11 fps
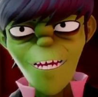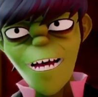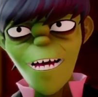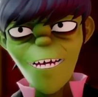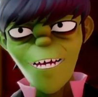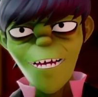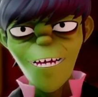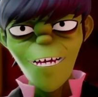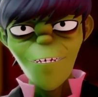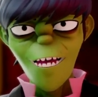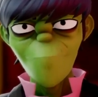you know that
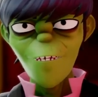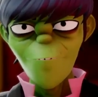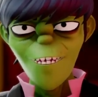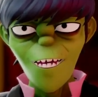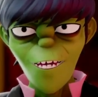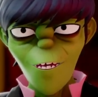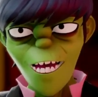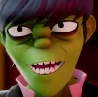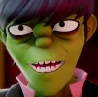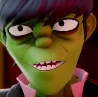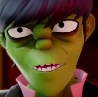scrambled
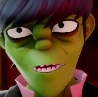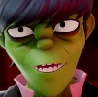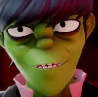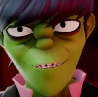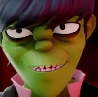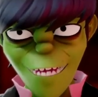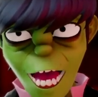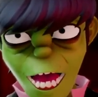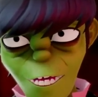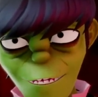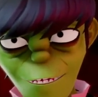noggin
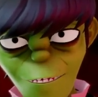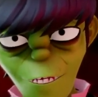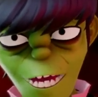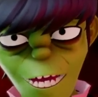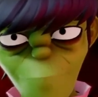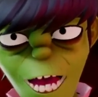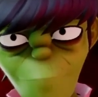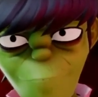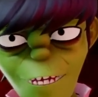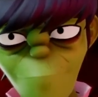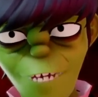does dream
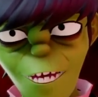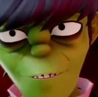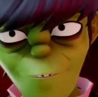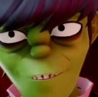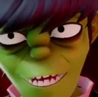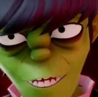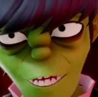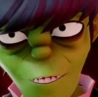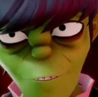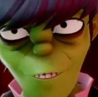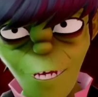up some terrific
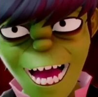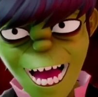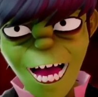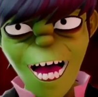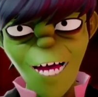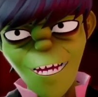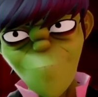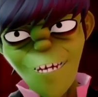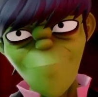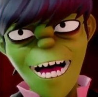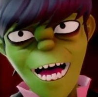tunes. I, will
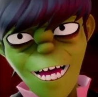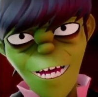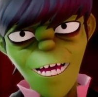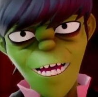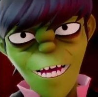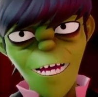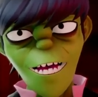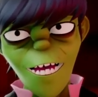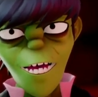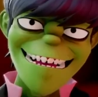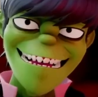give him that.
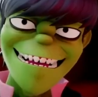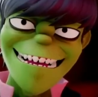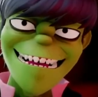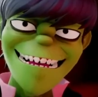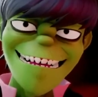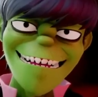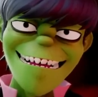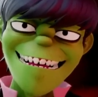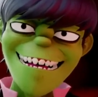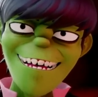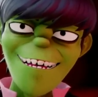
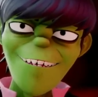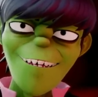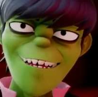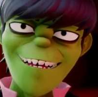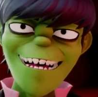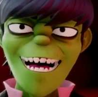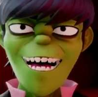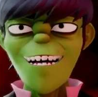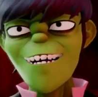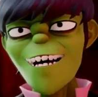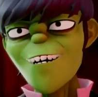You know,
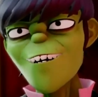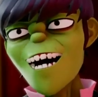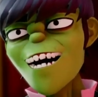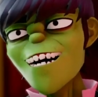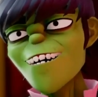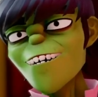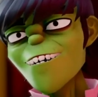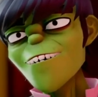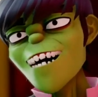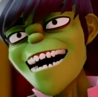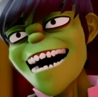there's a
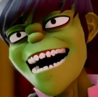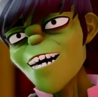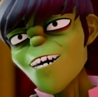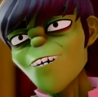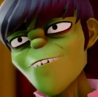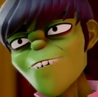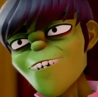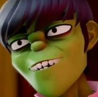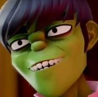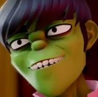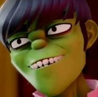real
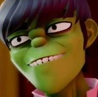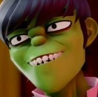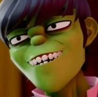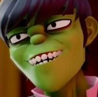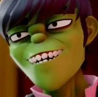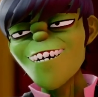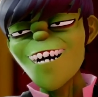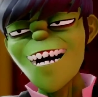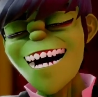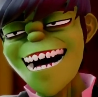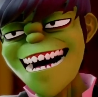eloquent and
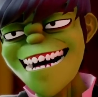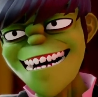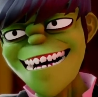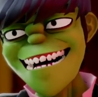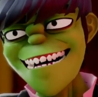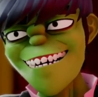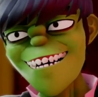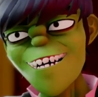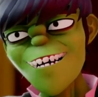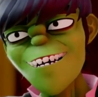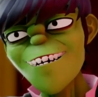slightly
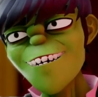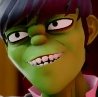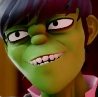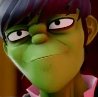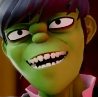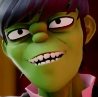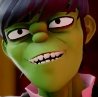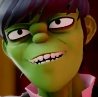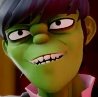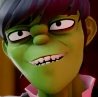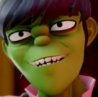distant
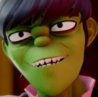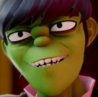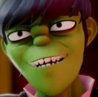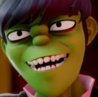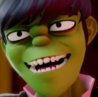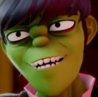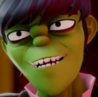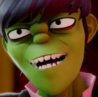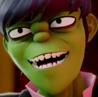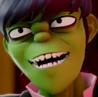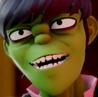spaciousness to that
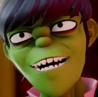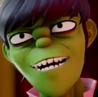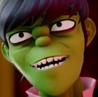track.